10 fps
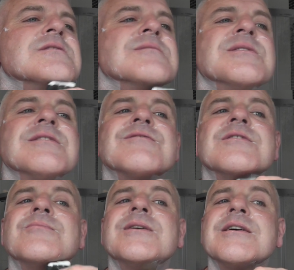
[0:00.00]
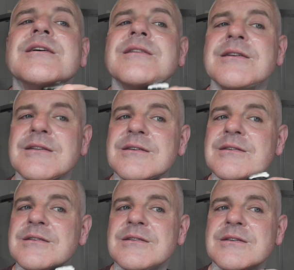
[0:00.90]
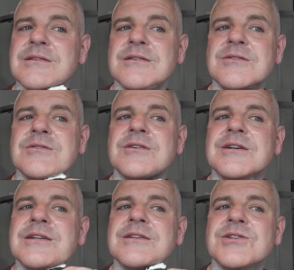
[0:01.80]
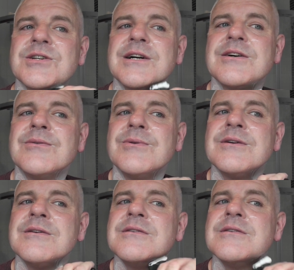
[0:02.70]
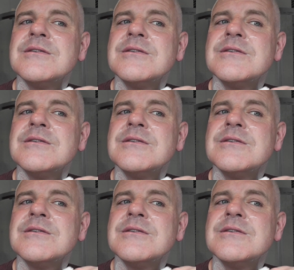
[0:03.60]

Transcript: they've been out for a while, I think, the New York and the Chicago one.